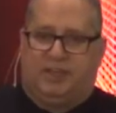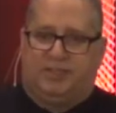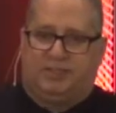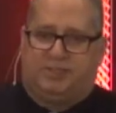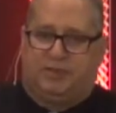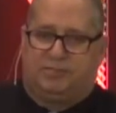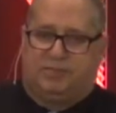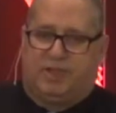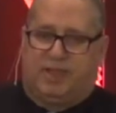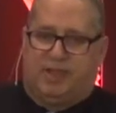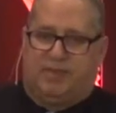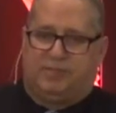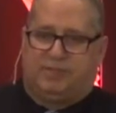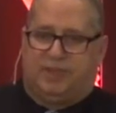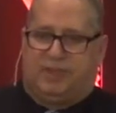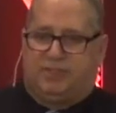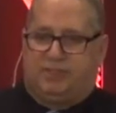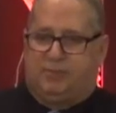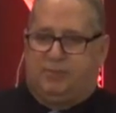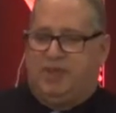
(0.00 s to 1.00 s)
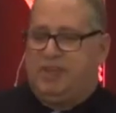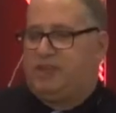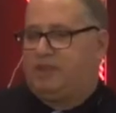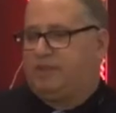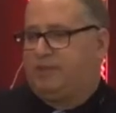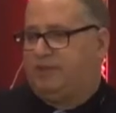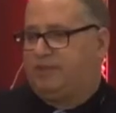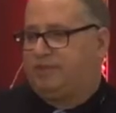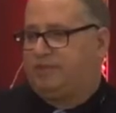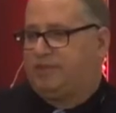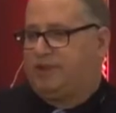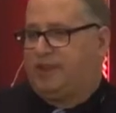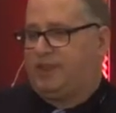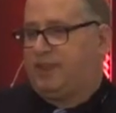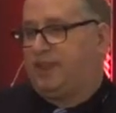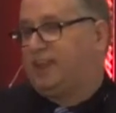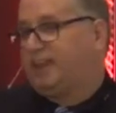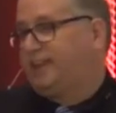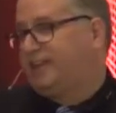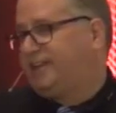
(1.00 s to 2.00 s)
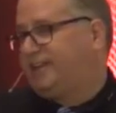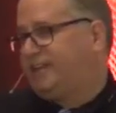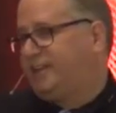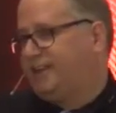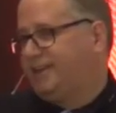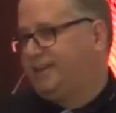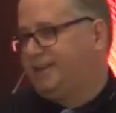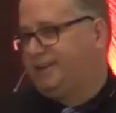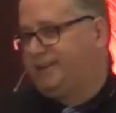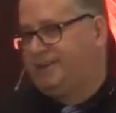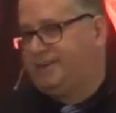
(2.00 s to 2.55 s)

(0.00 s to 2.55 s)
Sometimes I speak before I think,